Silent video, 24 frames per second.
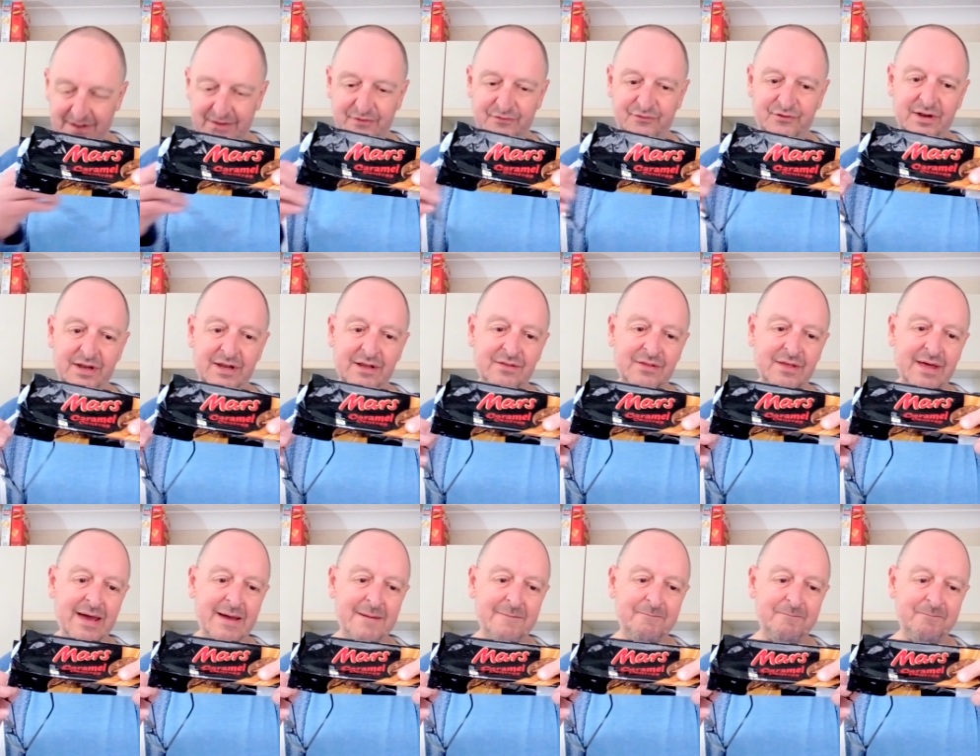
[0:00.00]
Let's check
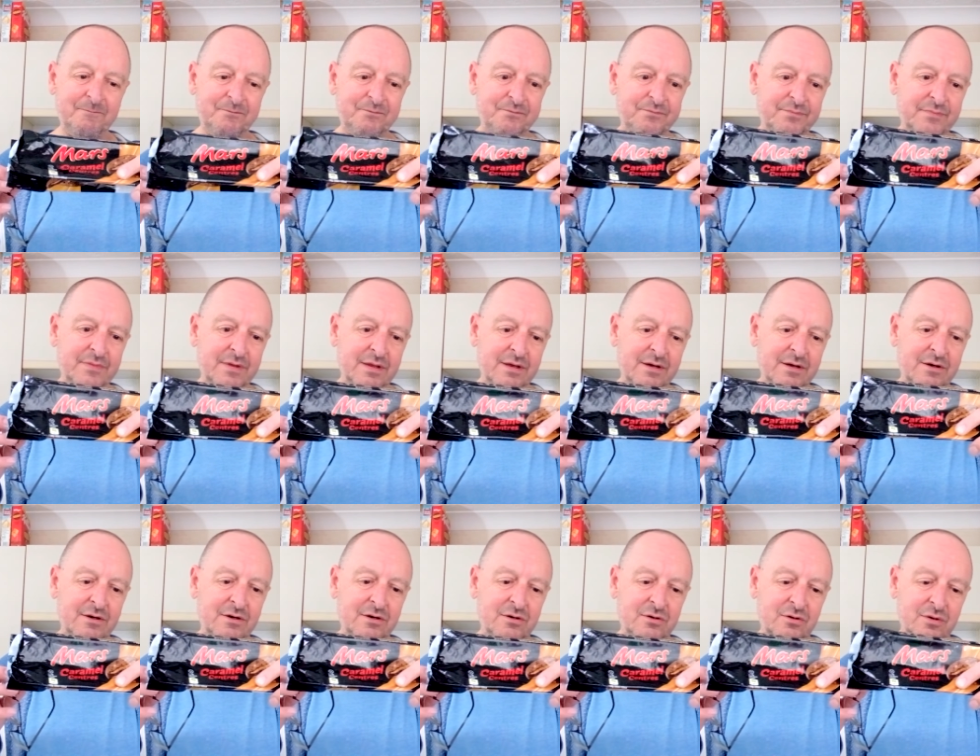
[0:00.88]
that.
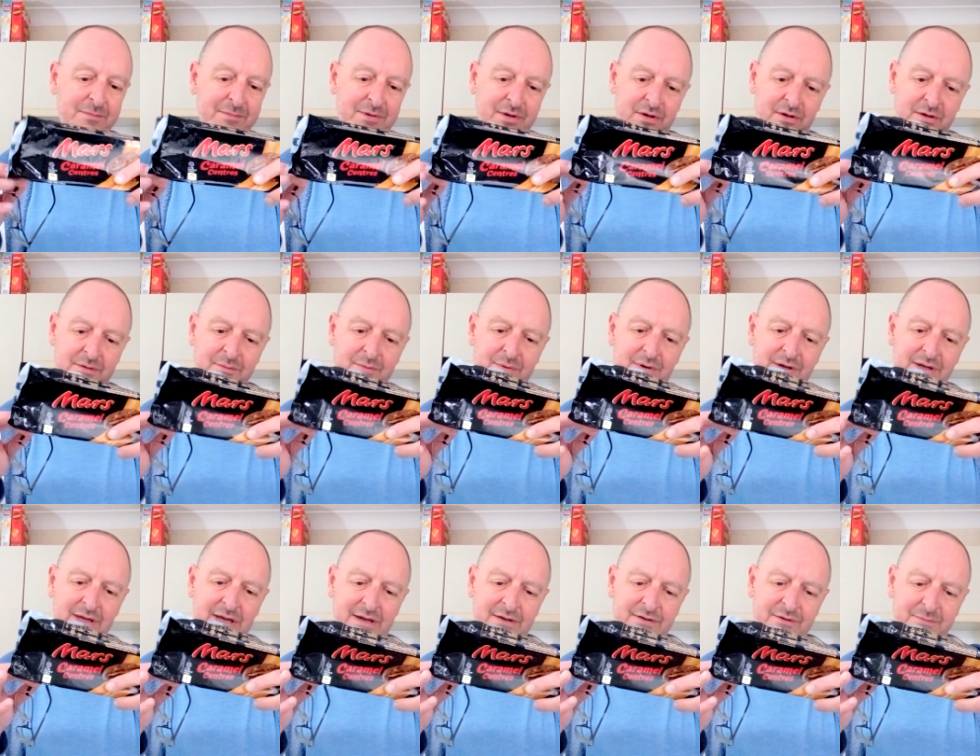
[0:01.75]
Oh, am I
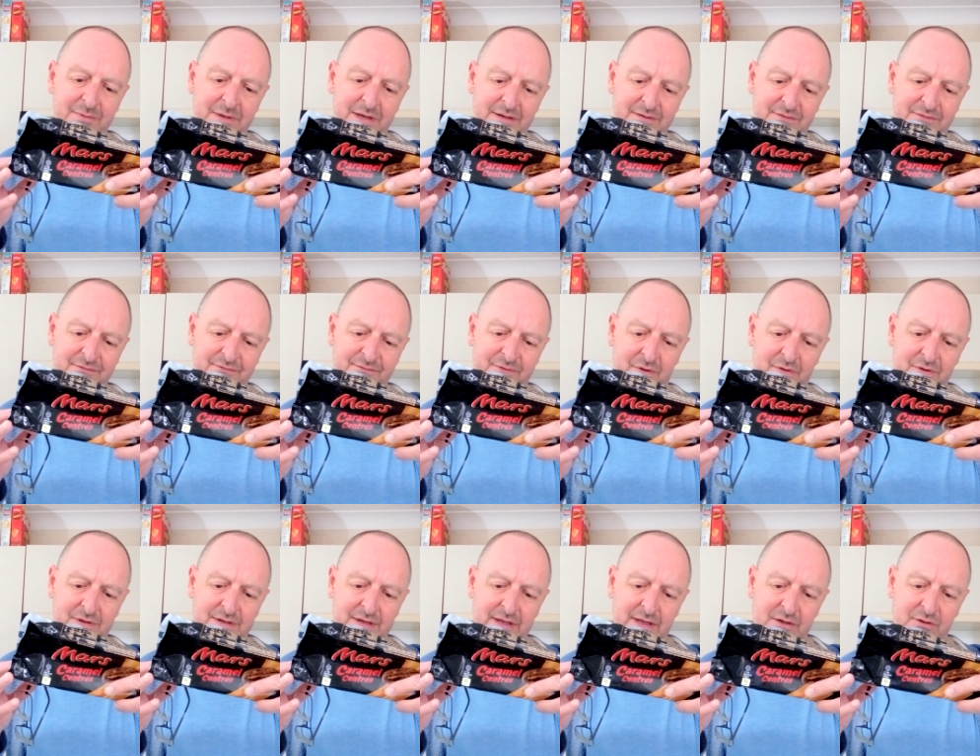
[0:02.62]
going to be able to
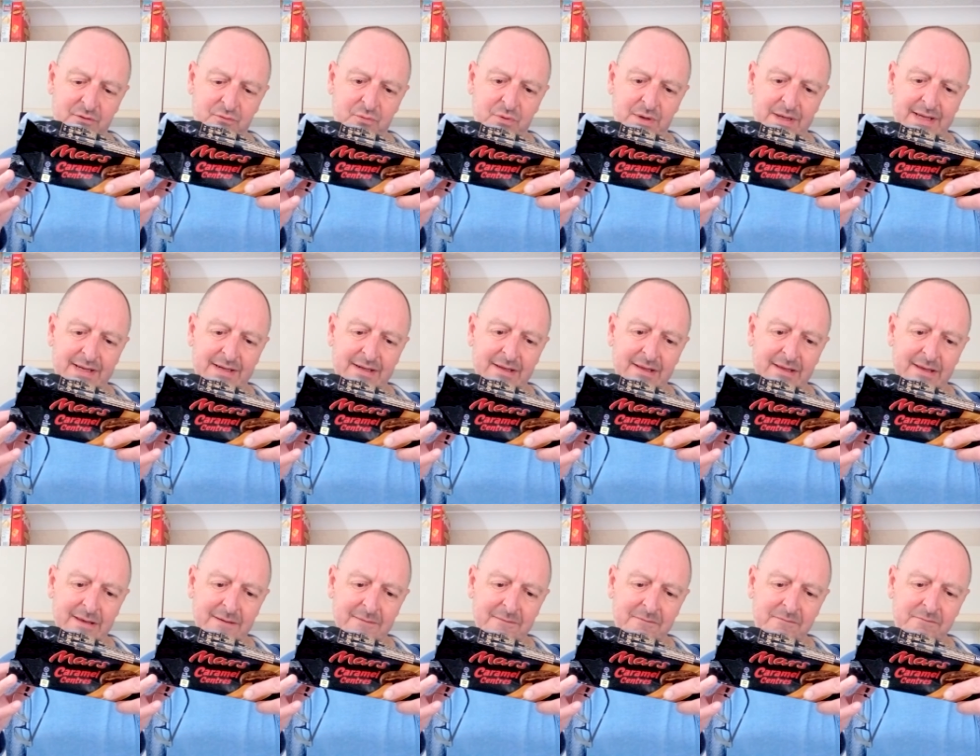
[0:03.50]
find it
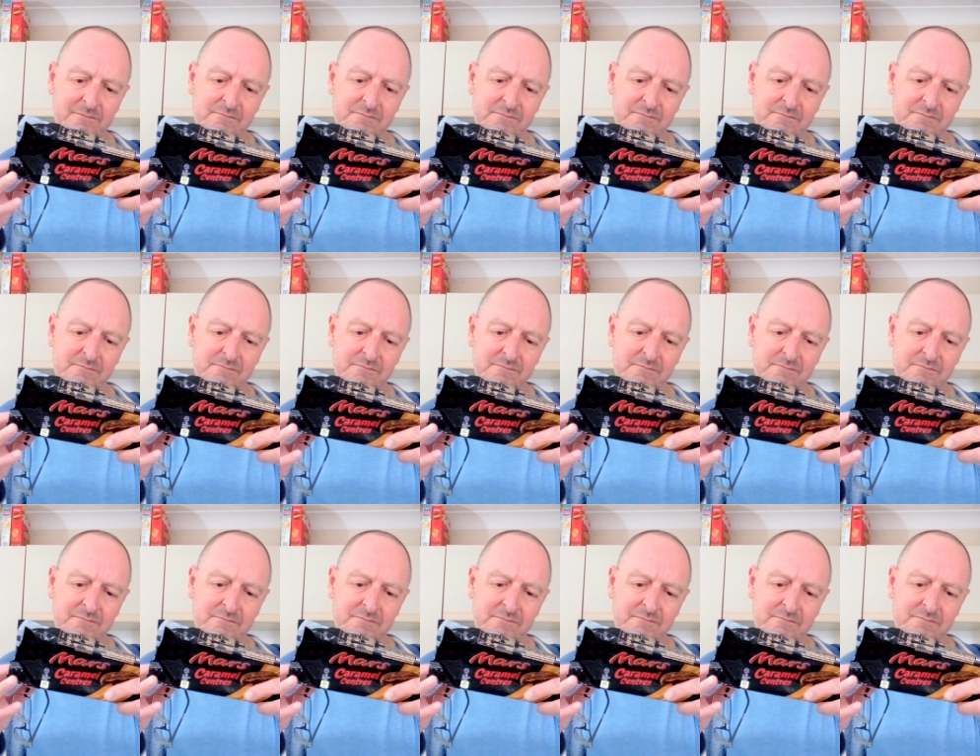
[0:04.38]
quickly?